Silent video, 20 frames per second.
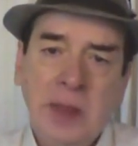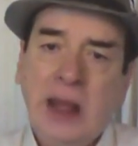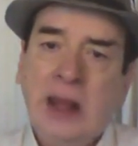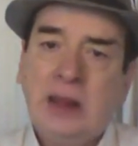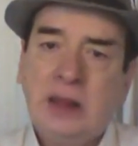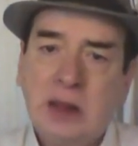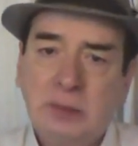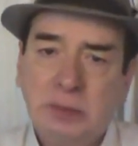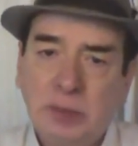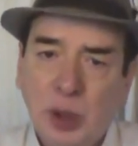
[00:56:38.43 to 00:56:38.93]

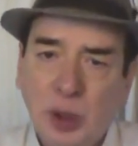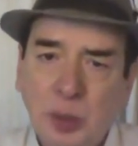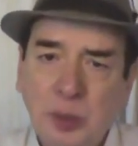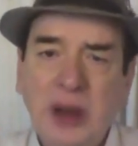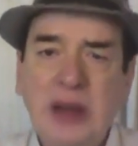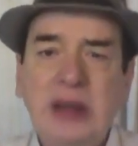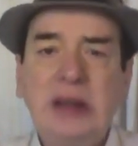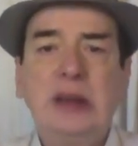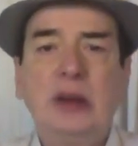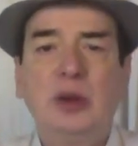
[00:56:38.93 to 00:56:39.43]
The
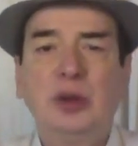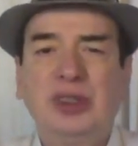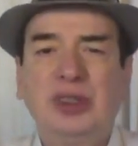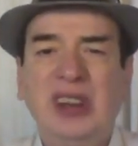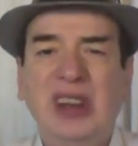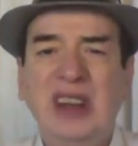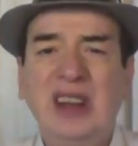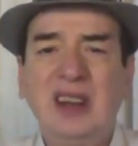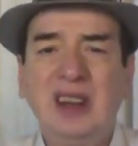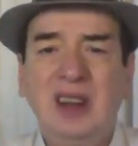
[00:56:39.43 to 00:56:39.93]
moment you
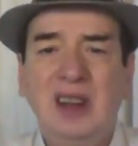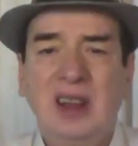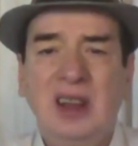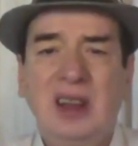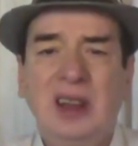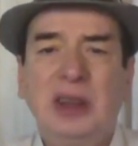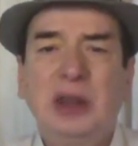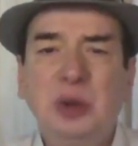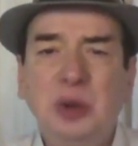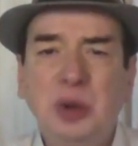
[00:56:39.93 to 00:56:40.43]
say,
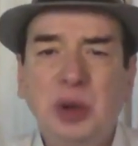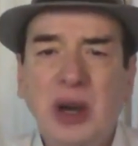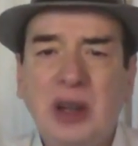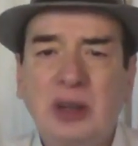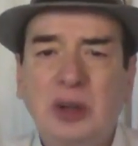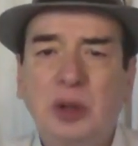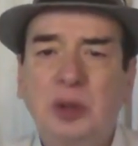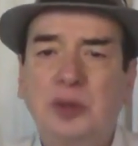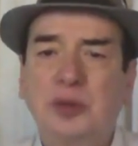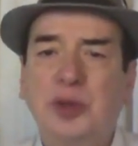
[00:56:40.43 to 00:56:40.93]
you are
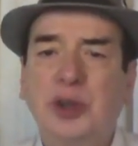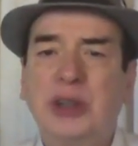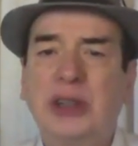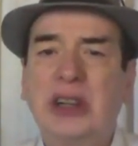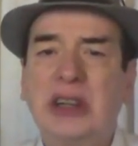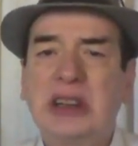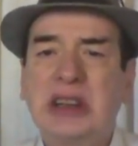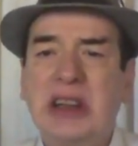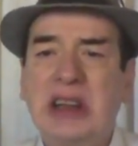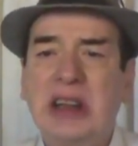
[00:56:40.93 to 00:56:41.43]
good for
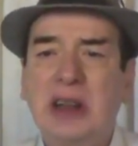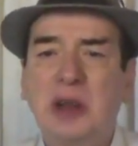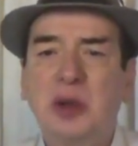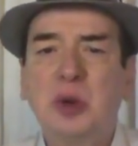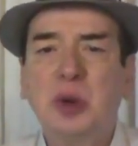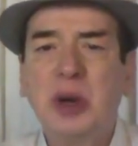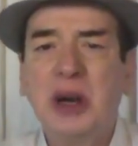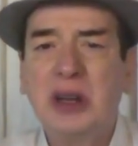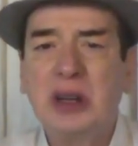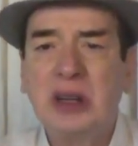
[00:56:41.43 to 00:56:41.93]
nothing, you
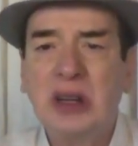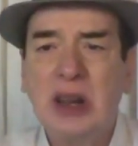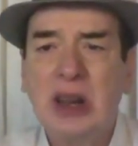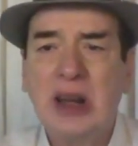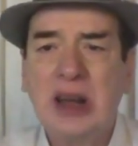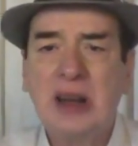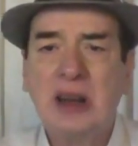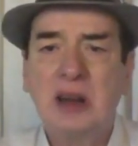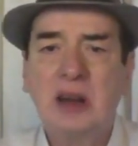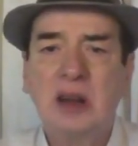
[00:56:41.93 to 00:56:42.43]
are a
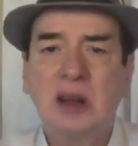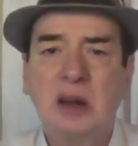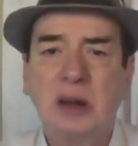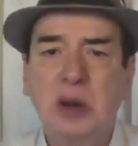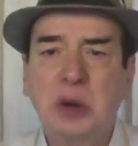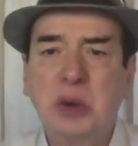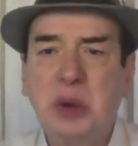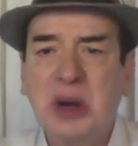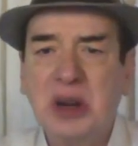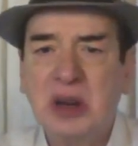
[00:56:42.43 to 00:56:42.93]
liar,
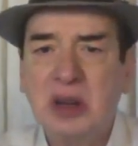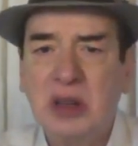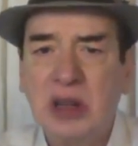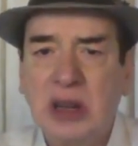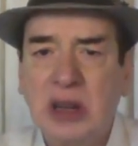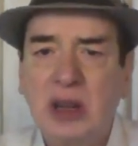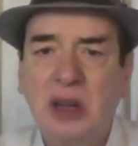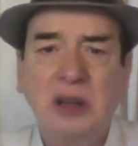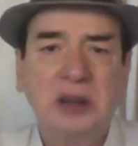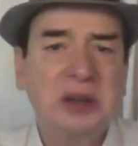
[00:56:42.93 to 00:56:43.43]
you are
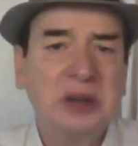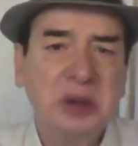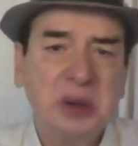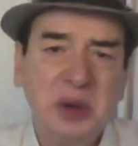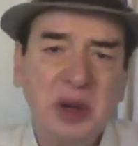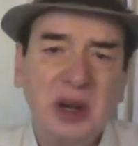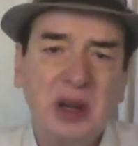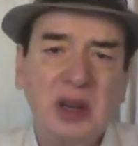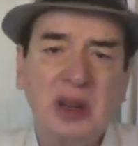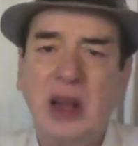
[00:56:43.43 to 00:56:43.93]
this,
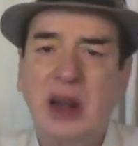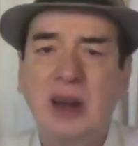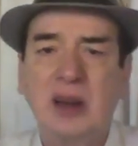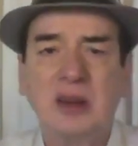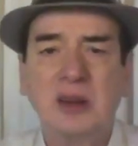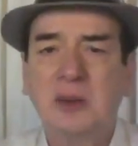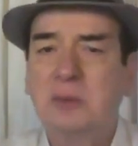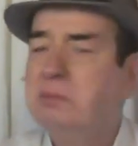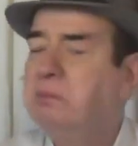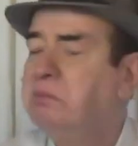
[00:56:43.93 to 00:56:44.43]
you are
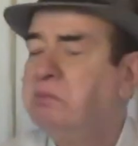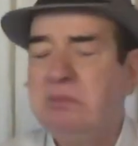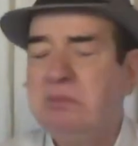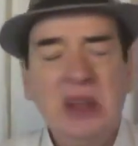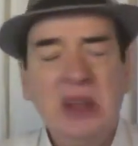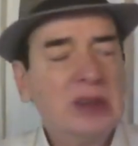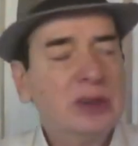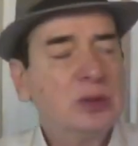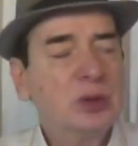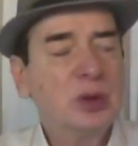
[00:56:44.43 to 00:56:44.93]
that,
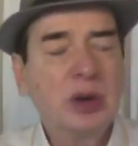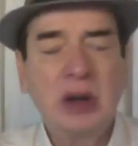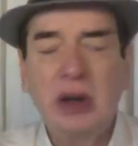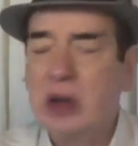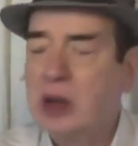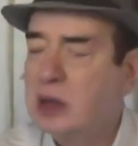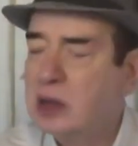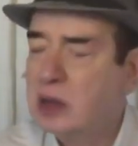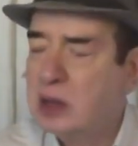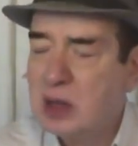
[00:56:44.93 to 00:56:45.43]
you
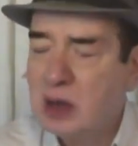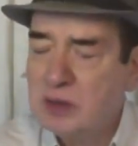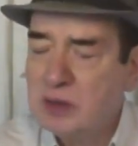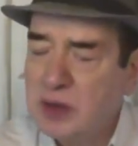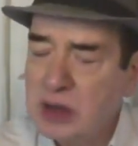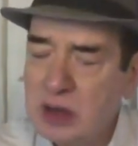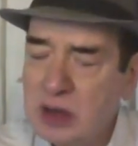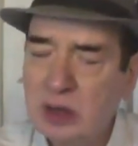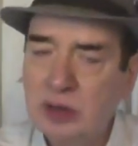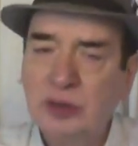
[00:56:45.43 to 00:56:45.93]
can
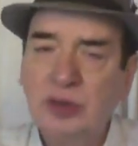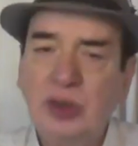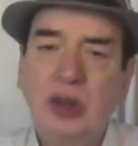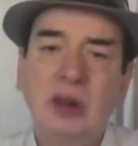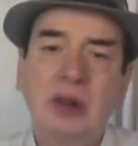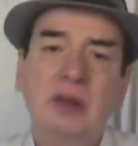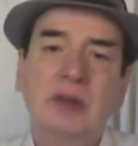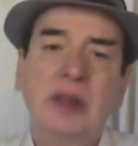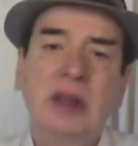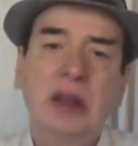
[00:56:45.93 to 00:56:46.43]
never
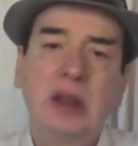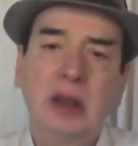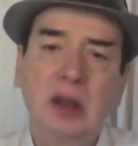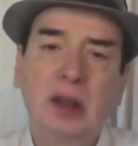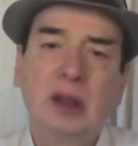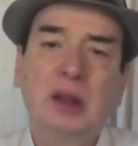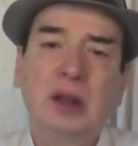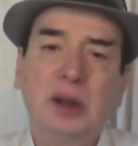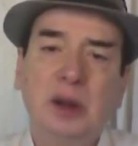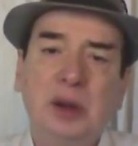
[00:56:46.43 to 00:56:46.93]
resolve the
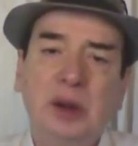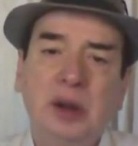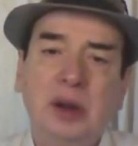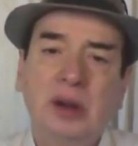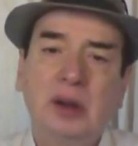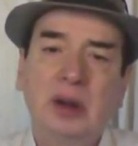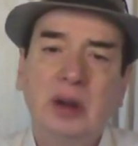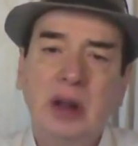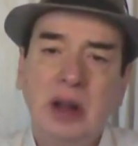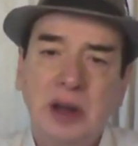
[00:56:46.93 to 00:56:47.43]

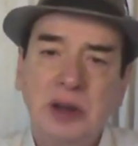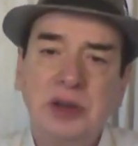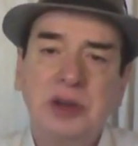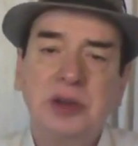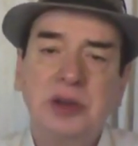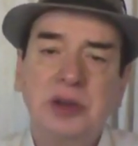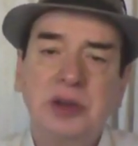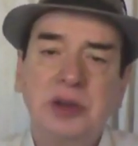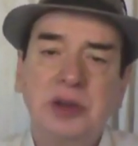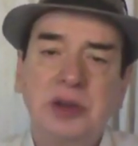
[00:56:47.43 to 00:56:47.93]

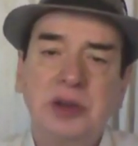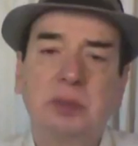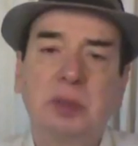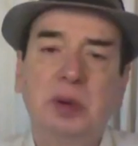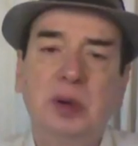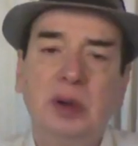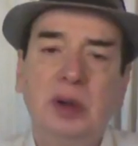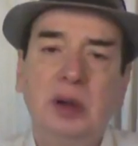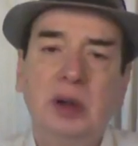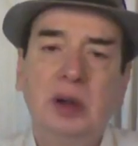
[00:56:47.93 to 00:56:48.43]

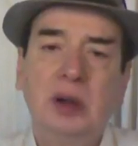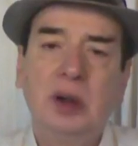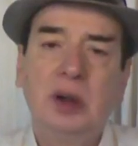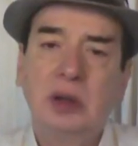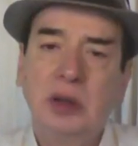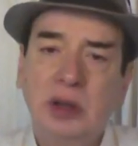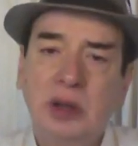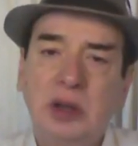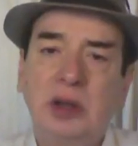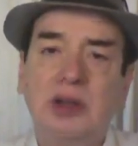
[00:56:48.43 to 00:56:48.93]
relationship
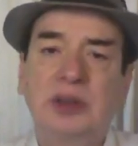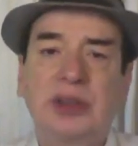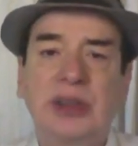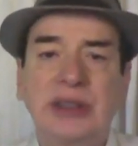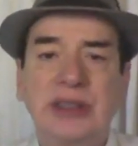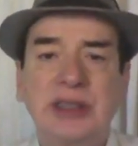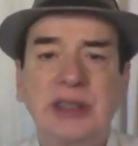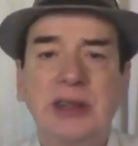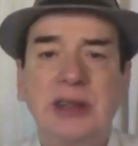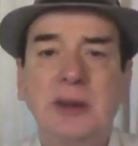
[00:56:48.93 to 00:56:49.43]
or the
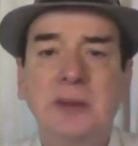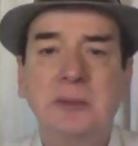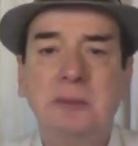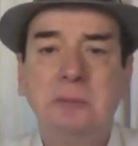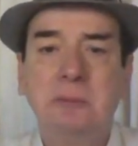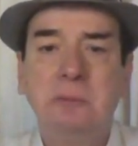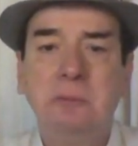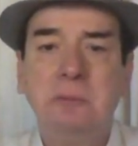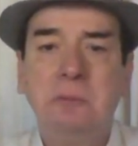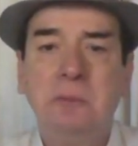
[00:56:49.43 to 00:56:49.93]
discussion.